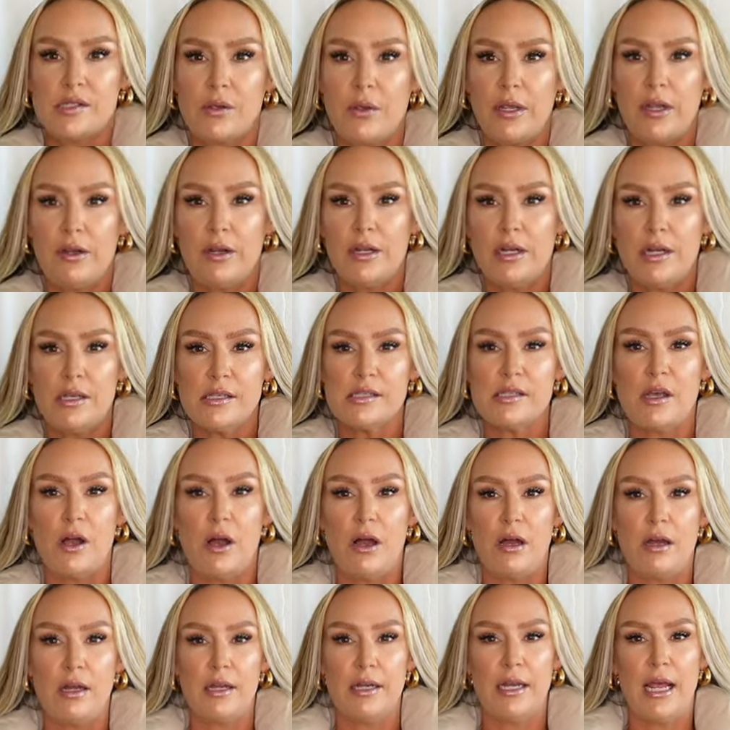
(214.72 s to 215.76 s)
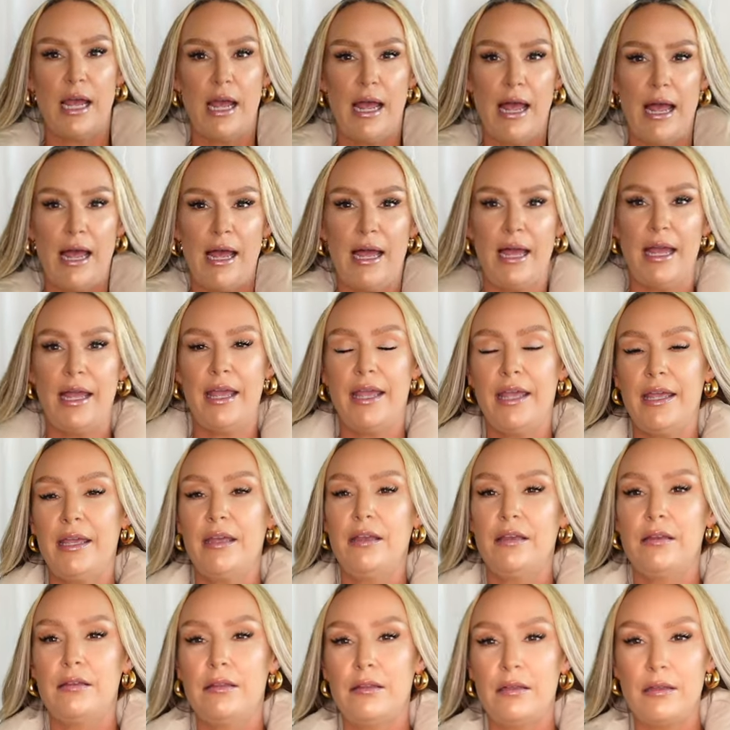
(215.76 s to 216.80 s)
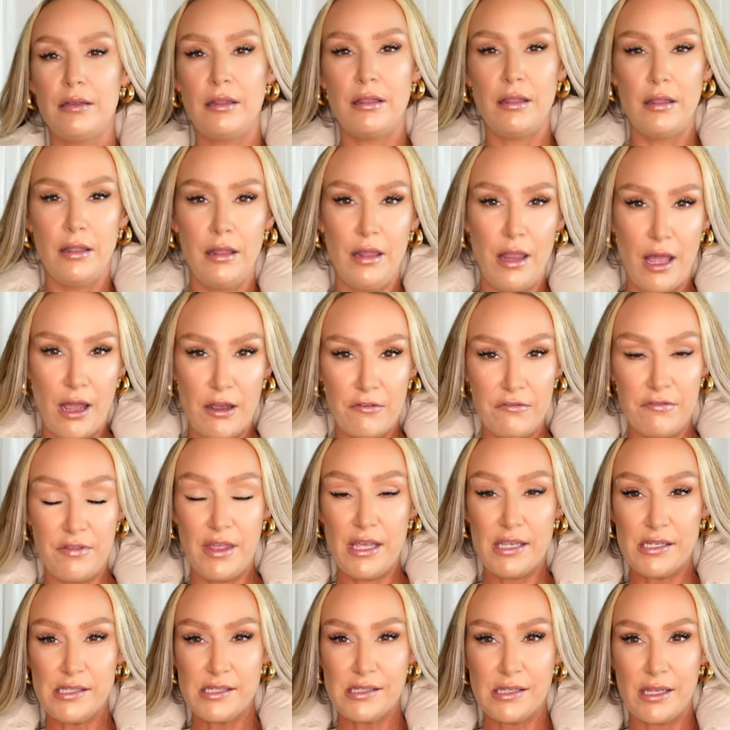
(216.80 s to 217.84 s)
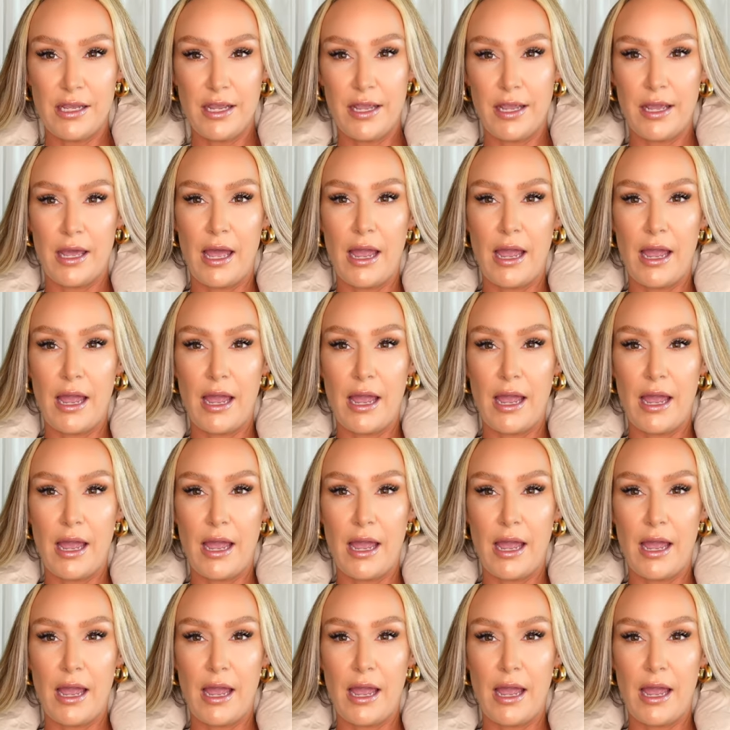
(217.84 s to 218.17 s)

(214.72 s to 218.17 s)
So here it is on. I love this thing.